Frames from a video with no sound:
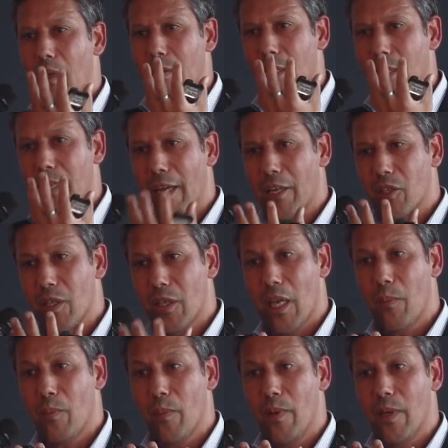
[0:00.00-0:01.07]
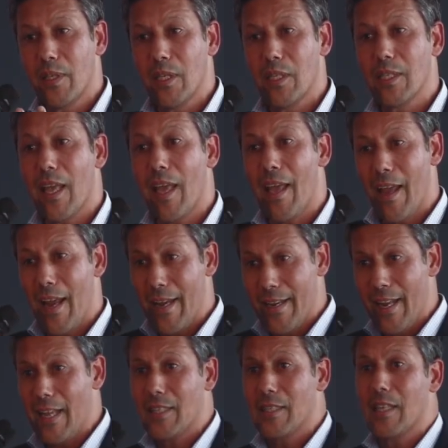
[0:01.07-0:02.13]
detection capabilities, and
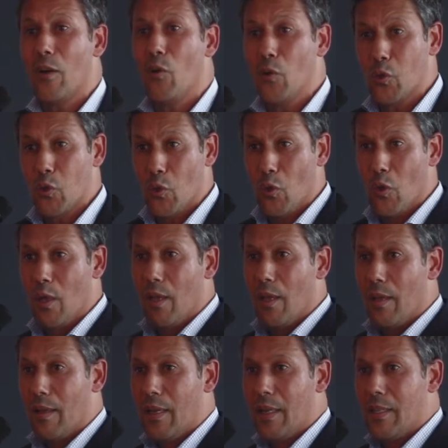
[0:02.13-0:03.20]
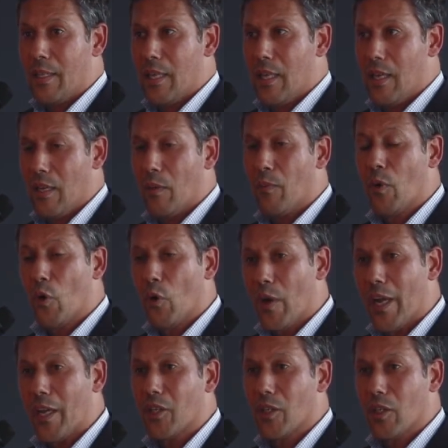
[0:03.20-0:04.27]
that is also the
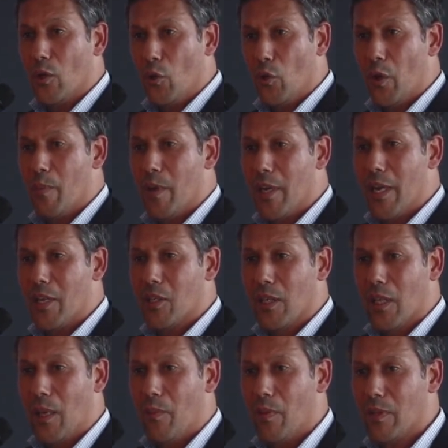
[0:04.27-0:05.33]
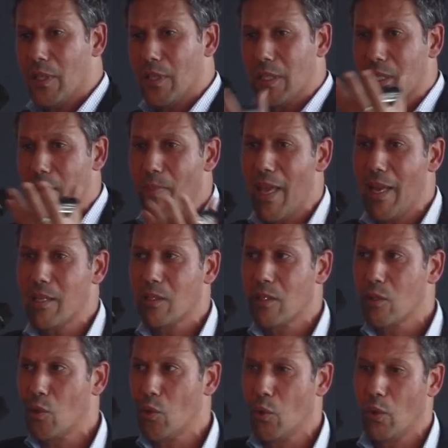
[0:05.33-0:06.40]
correction or remediation capability. This is the balance
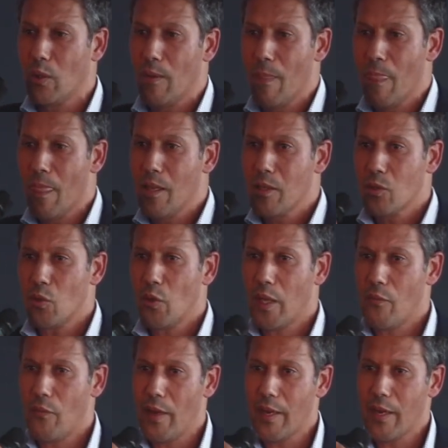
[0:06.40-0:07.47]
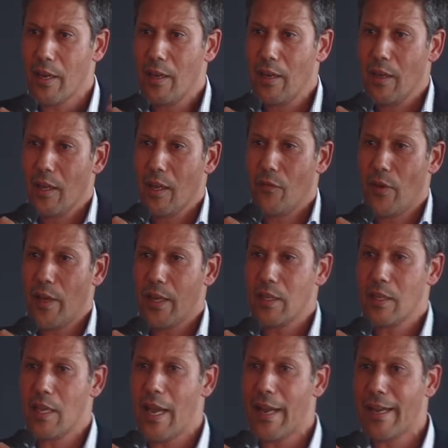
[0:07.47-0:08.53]
control. So if I
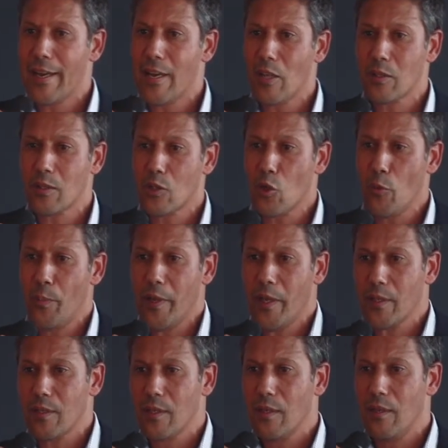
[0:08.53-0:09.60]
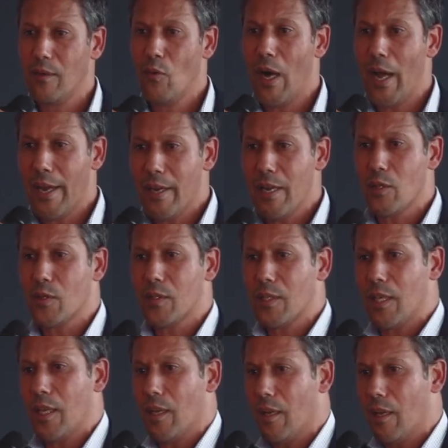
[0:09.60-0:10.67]
cannot stop it, well, I need to
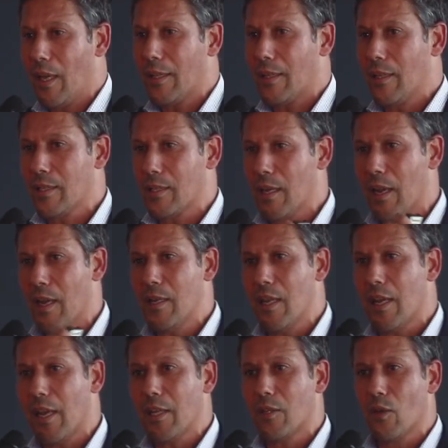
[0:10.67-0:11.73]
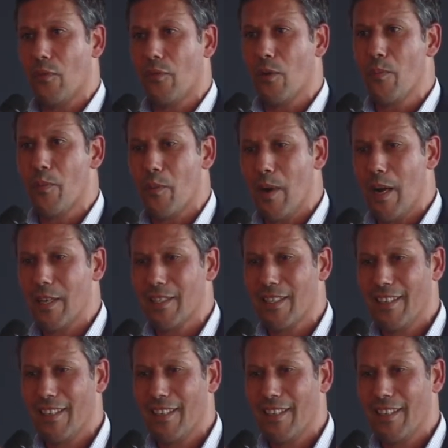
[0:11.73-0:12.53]
see it, at least an indicator of compromise.